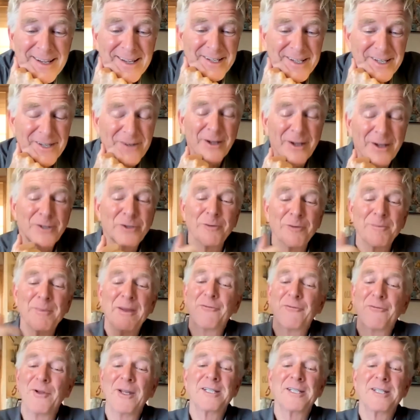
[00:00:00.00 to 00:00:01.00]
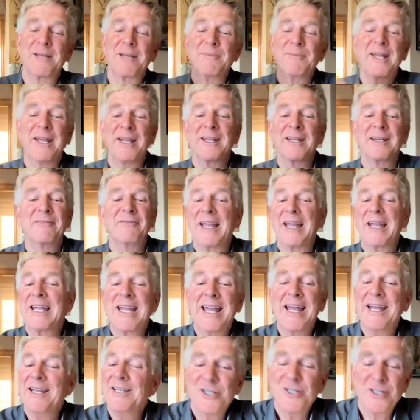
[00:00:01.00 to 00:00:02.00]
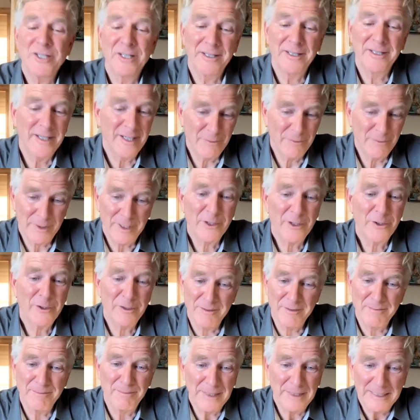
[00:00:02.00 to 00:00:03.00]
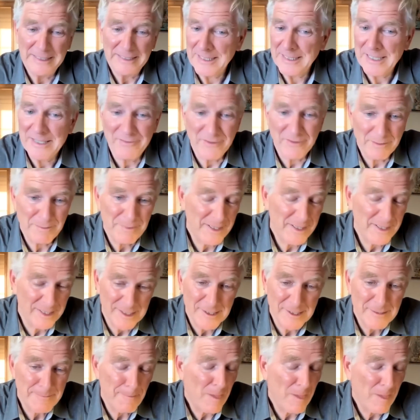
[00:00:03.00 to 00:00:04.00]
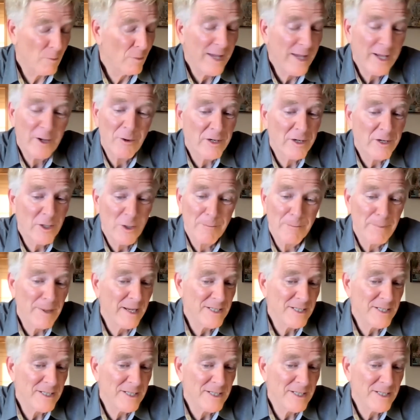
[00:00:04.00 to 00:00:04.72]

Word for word: you know, I told my friends I'm taking a vacation and they really couldn't believe it because when I go to Europe,